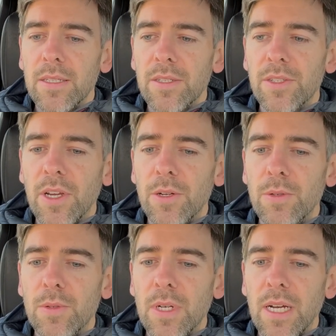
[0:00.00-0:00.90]

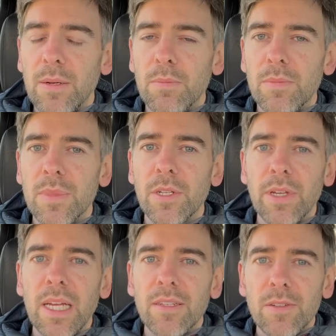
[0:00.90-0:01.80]
So,
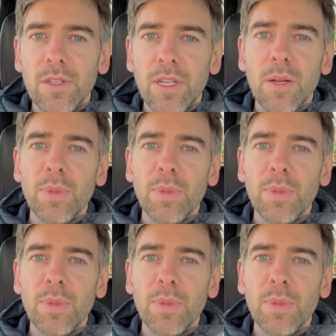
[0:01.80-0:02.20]
yeah, 9